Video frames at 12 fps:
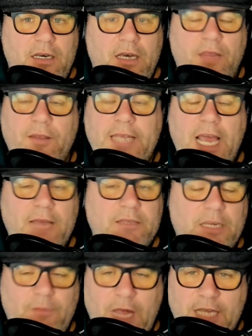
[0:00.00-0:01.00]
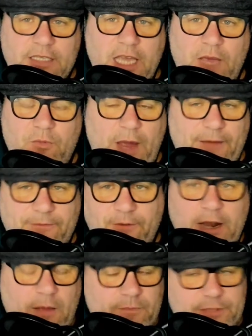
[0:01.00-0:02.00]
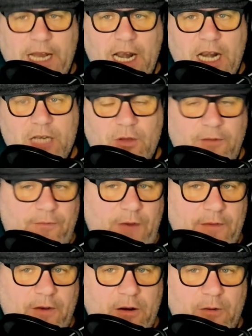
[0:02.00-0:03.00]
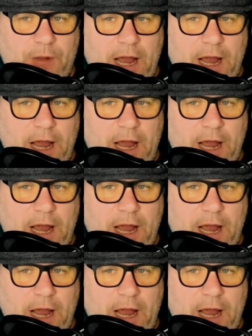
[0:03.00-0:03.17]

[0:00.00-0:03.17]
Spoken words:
Other times, like I said, my friend upstairs with the 500